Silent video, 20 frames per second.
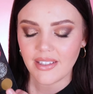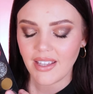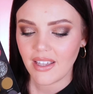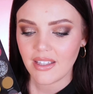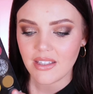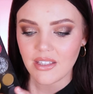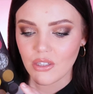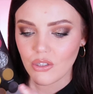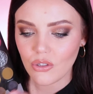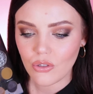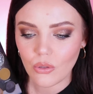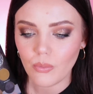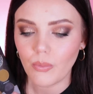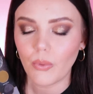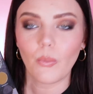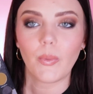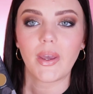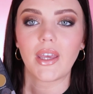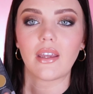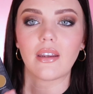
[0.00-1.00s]
It's super
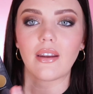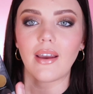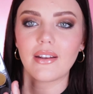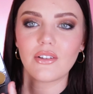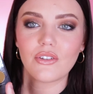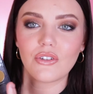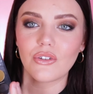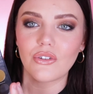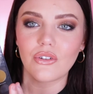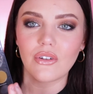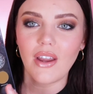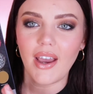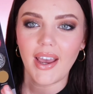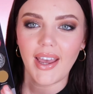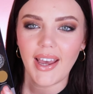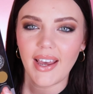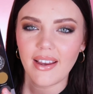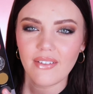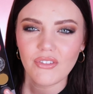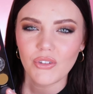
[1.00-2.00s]
weird. I
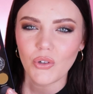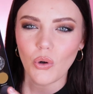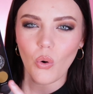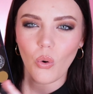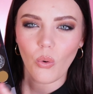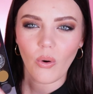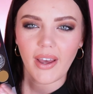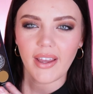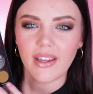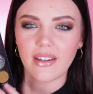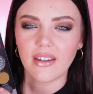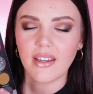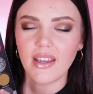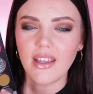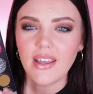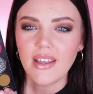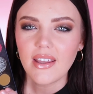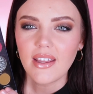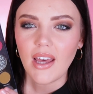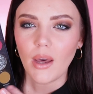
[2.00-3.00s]
haven't quite,
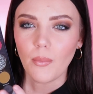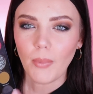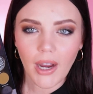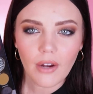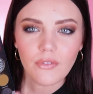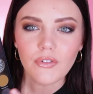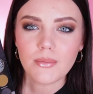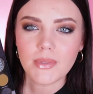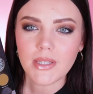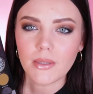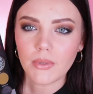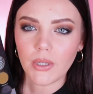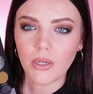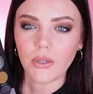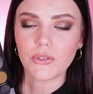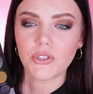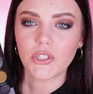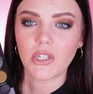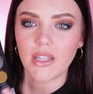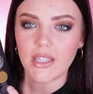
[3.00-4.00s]
apart from
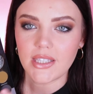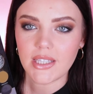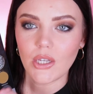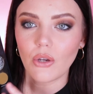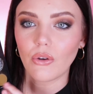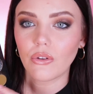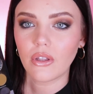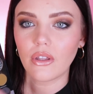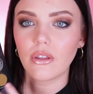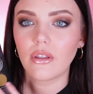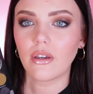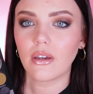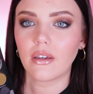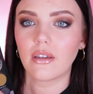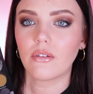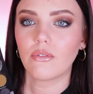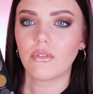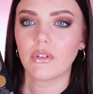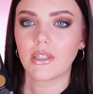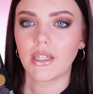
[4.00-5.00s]
subculture, that's the only thing I
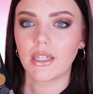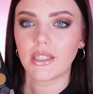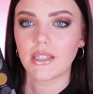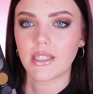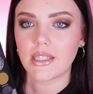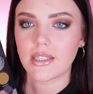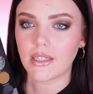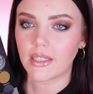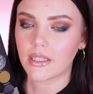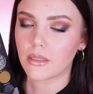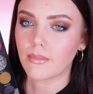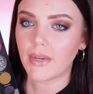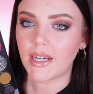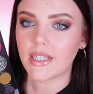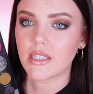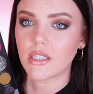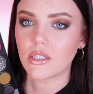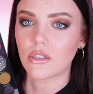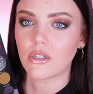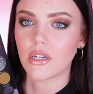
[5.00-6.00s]
can relate these kind of
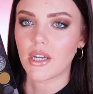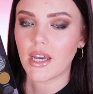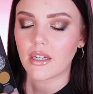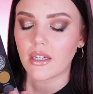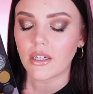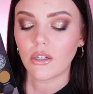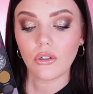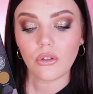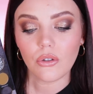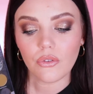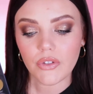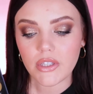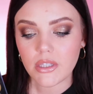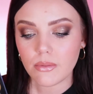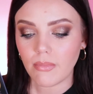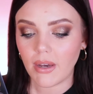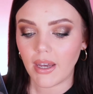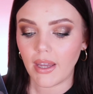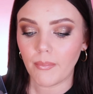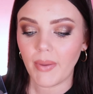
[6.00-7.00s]
mattes to. And I don't know if it's
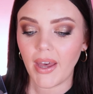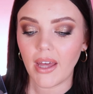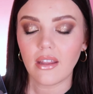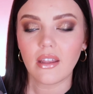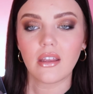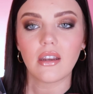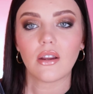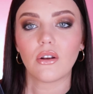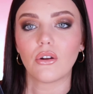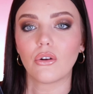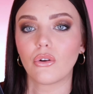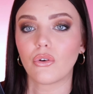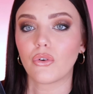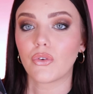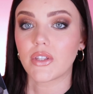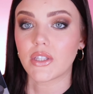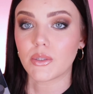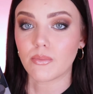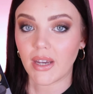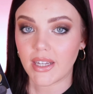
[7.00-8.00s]
my palette, I don't know if
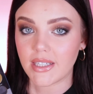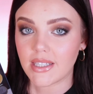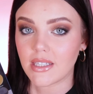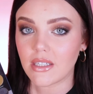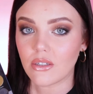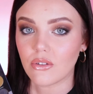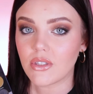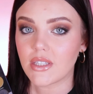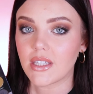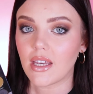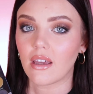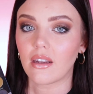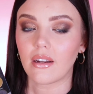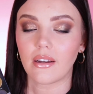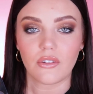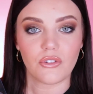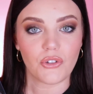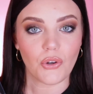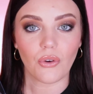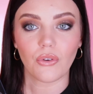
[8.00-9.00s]
it's my skill set,
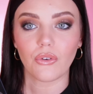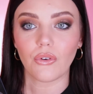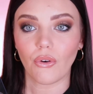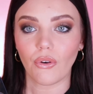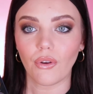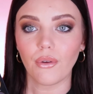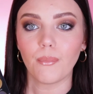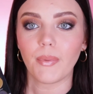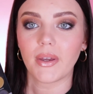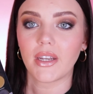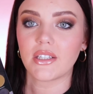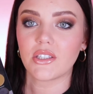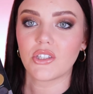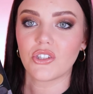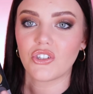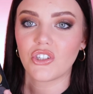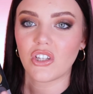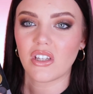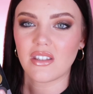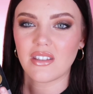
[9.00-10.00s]
I don't know, but
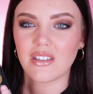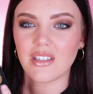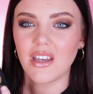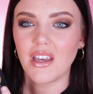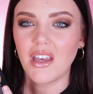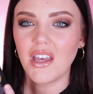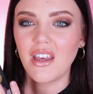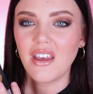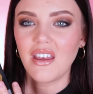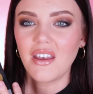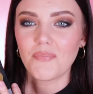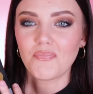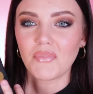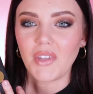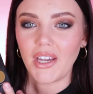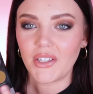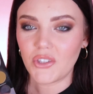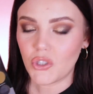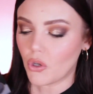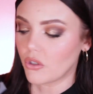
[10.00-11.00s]
it's just,
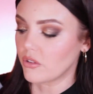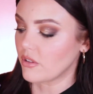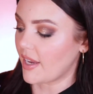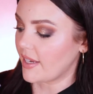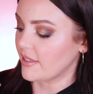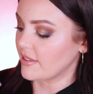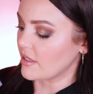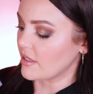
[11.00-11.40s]
I don't like